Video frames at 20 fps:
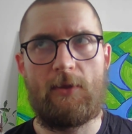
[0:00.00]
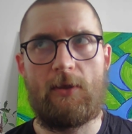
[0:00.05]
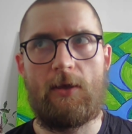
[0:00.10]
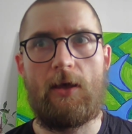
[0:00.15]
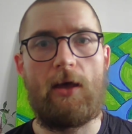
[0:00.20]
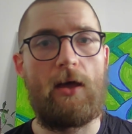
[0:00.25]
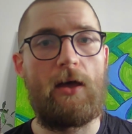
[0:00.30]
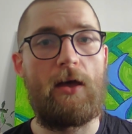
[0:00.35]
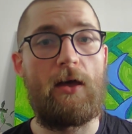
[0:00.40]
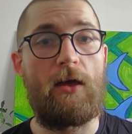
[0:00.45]

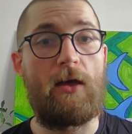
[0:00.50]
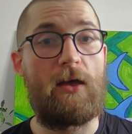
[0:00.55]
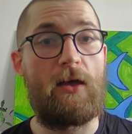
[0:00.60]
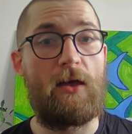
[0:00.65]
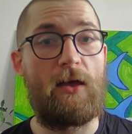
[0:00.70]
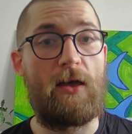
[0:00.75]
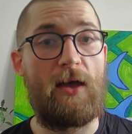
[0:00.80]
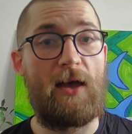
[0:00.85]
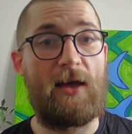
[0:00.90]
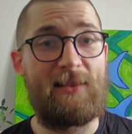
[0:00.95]

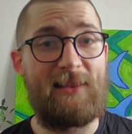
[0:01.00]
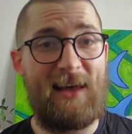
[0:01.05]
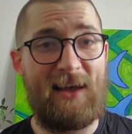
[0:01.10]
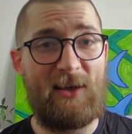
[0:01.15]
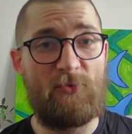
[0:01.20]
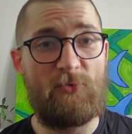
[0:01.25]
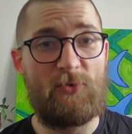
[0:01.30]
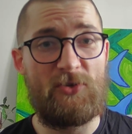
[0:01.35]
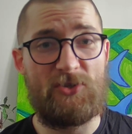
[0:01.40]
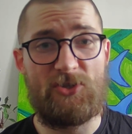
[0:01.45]
a
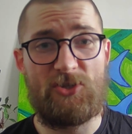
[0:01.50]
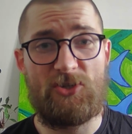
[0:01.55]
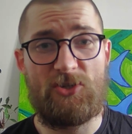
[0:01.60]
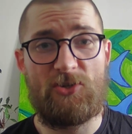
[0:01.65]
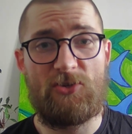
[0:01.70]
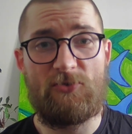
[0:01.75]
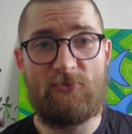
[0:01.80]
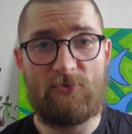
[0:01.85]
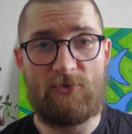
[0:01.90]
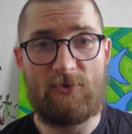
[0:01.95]
language
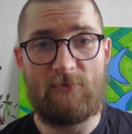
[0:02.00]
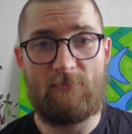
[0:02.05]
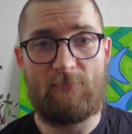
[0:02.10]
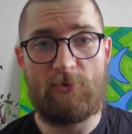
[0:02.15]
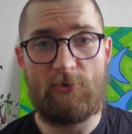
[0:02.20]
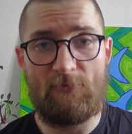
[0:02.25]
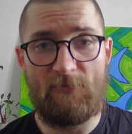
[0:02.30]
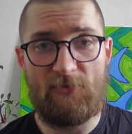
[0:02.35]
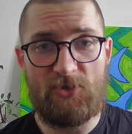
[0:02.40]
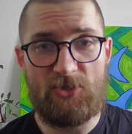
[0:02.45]
you're
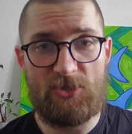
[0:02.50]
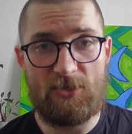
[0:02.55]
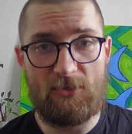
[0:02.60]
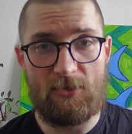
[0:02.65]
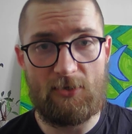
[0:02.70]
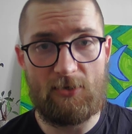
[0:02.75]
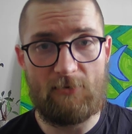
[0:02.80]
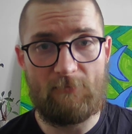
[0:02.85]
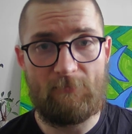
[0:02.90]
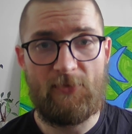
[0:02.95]
proficient
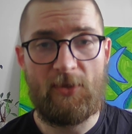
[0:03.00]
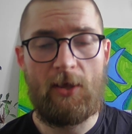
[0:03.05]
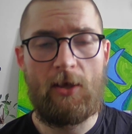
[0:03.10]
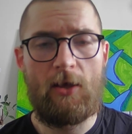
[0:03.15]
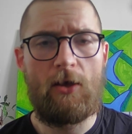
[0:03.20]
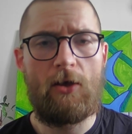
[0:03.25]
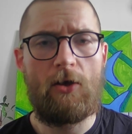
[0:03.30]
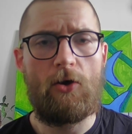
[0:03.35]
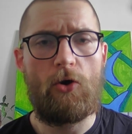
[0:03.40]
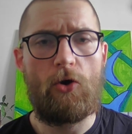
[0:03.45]
in,
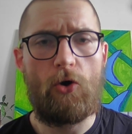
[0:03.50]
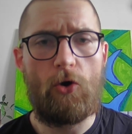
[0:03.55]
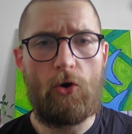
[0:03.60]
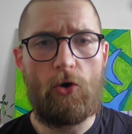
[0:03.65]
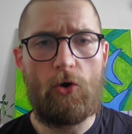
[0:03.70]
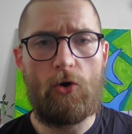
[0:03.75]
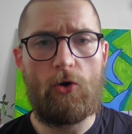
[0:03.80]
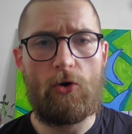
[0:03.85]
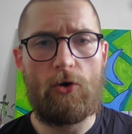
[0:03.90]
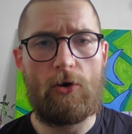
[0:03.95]

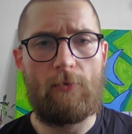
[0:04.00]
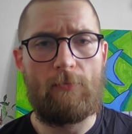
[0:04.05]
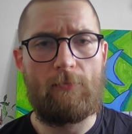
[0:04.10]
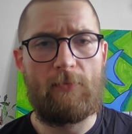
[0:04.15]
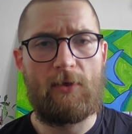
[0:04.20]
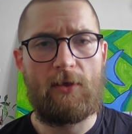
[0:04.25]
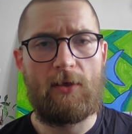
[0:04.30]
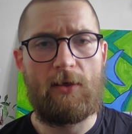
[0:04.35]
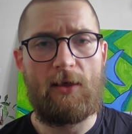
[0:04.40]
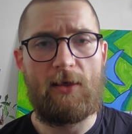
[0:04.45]
or
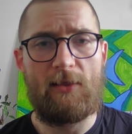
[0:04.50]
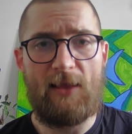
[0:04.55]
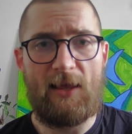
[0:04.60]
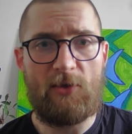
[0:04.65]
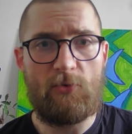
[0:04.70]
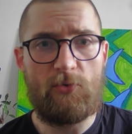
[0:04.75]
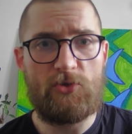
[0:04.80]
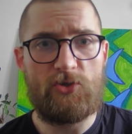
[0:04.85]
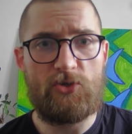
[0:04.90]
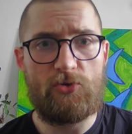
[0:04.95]
a
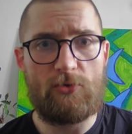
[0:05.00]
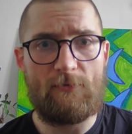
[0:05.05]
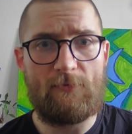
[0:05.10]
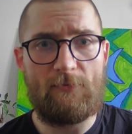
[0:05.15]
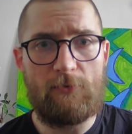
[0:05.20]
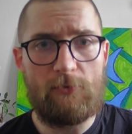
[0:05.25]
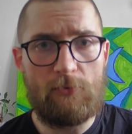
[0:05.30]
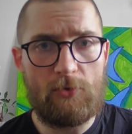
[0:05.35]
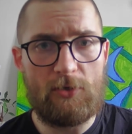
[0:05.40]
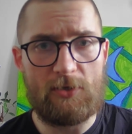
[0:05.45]
language you're
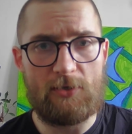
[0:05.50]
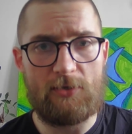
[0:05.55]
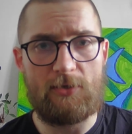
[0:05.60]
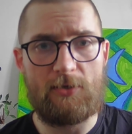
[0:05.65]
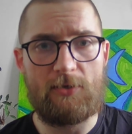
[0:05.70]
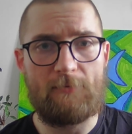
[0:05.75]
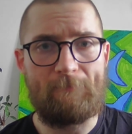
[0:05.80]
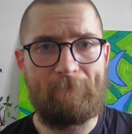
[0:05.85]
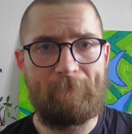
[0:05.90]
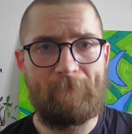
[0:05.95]
fluent
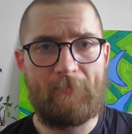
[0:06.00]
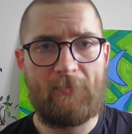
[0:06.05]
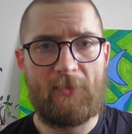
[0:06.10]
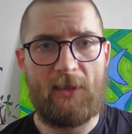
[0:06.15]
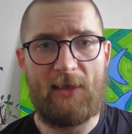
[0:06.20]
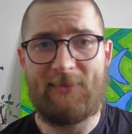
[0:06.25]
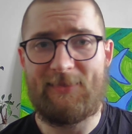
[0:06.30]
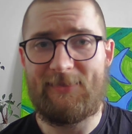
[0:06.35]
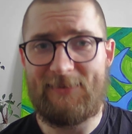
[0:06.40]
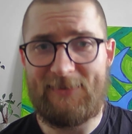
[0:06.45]
in,
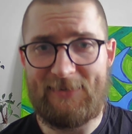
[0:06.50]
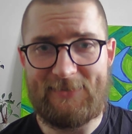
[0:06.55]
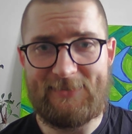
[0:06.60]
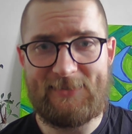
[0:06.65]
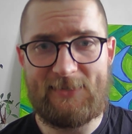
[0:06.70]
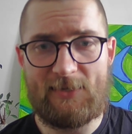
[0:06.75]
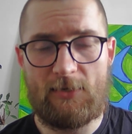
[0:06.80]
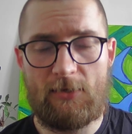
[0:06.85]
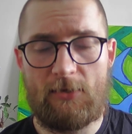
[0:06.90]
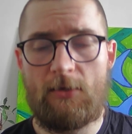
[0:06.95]
at
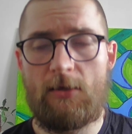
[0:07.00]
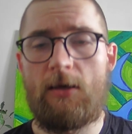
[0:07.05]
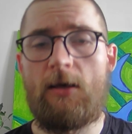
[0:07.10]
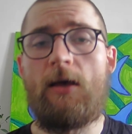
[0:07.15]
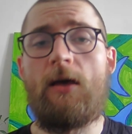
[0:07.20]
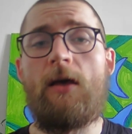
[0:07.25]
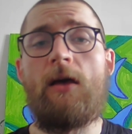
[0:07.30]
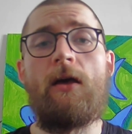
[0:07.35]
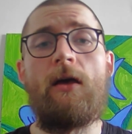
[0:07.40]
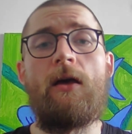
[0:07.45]
least.
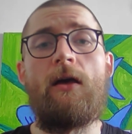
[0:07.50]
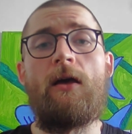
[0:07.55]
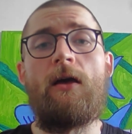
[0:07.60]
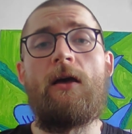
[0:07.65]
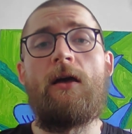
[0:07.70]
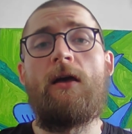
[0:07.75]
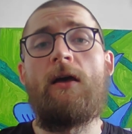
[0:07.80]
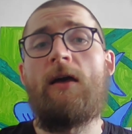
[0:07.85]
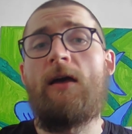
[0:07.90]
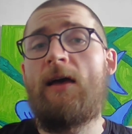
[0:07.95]

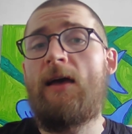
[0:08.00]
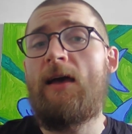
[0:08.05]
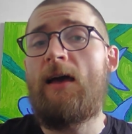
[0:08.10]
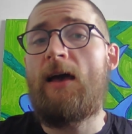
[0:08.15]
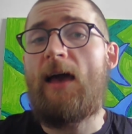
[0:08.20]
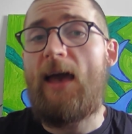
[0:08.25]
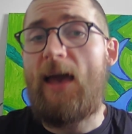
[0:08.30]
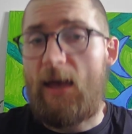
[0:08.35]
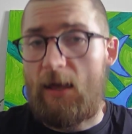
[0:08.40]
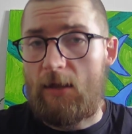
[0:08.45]

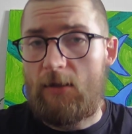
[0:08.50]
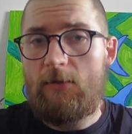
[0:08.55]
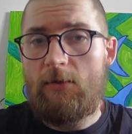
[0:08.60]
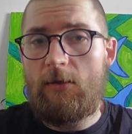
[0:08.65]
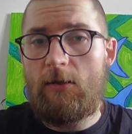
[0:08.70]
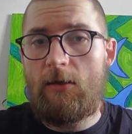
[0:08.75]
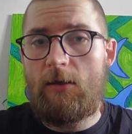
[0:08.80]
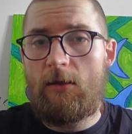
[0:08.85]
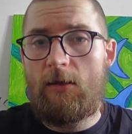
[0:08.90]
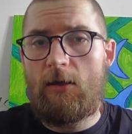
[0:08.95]
And
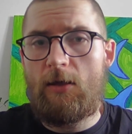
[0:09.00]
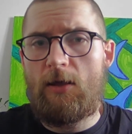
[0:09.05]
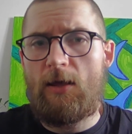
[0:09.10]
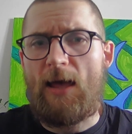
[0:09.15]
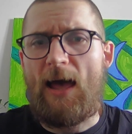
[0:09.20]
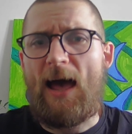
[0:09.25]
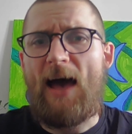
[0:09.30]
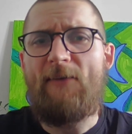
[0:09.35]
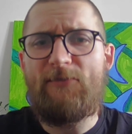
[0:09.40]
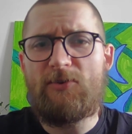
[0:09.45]

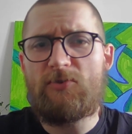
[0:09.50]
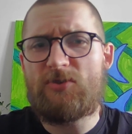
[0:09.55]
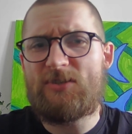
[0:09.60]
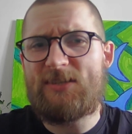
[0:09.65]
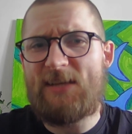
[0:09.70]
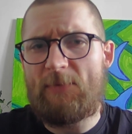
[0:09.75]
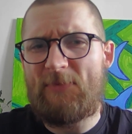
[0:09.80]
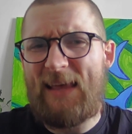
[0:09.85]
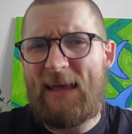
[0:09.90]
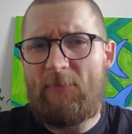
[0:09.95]
after
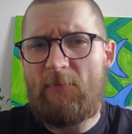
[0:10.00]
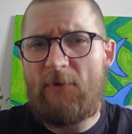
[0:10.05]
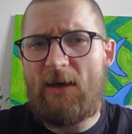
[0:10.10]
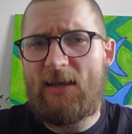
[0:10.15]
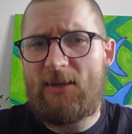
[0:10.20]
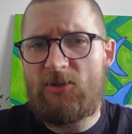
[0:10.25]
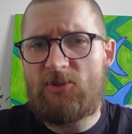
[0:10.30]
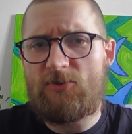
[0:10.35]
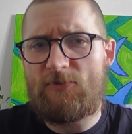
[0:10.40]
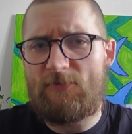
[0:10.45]
some time
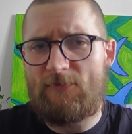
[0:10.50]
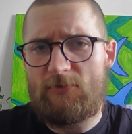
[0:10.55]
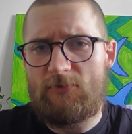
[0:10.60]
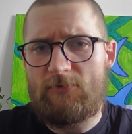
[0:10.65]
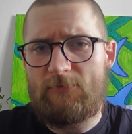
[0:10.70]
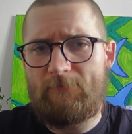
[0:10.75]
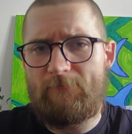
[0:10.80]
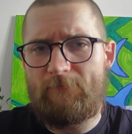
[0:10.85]
interval,